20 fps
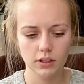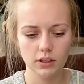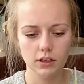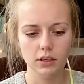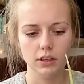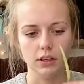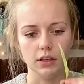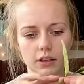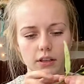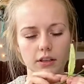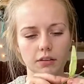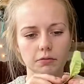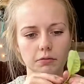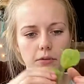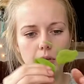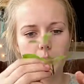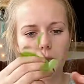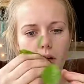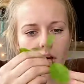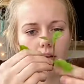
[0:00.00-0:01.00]
And then
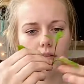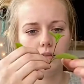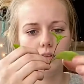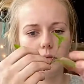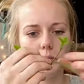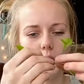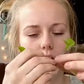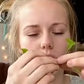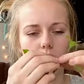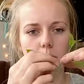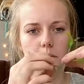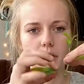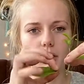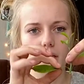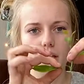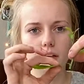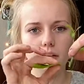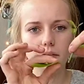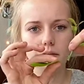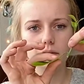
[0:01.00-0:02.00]
rip off the bottom
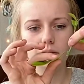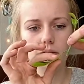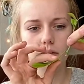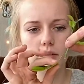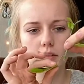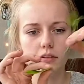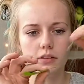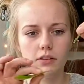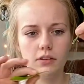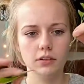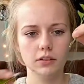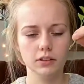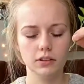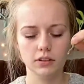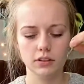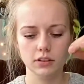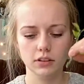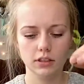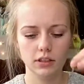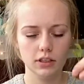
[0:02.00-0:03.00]
leaf
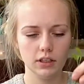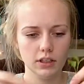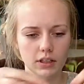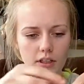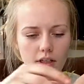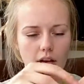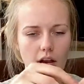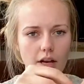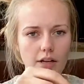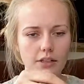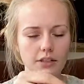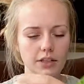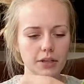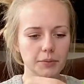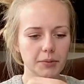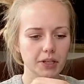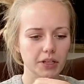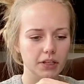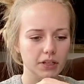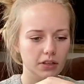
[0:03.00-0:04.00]
and
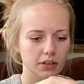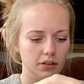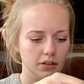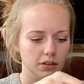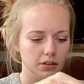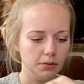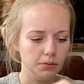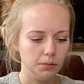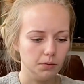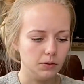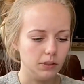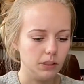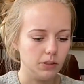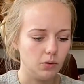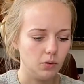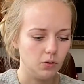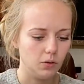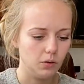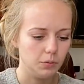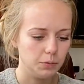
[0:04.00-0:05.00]
dip it in the rooting
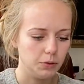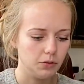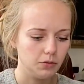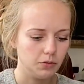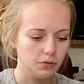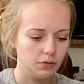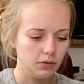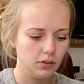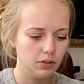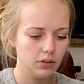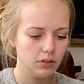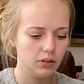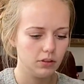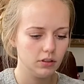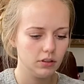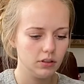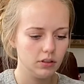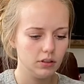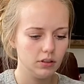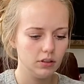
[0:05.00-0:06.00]
hormone,
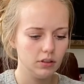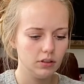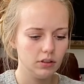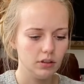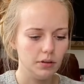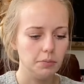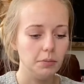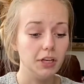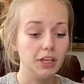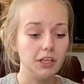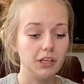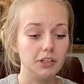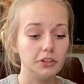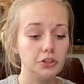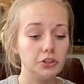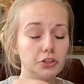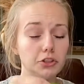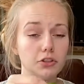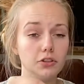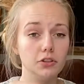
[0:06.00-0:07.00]
making
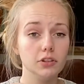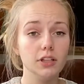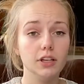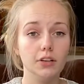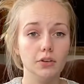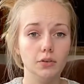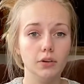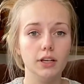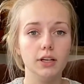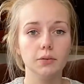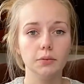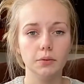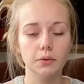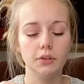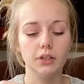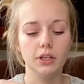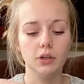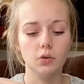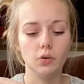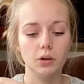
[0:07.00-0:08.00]
sure that you get
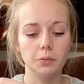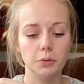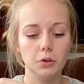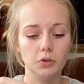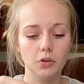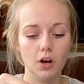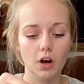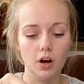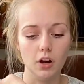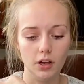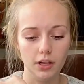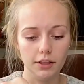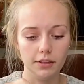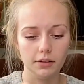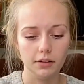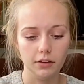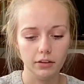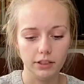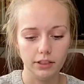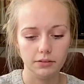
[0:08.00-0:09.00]
rooting hormone on
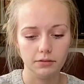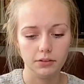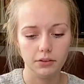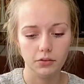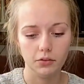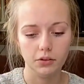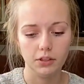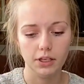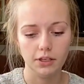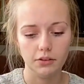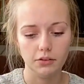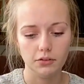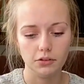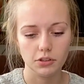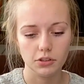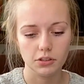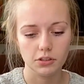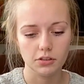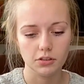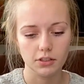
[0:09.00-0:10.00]
the leaf node that you
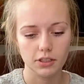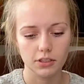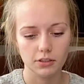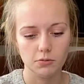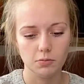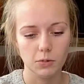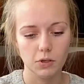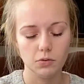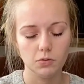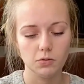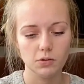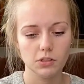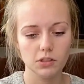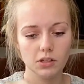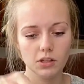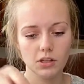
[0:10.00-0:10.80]
just exposed.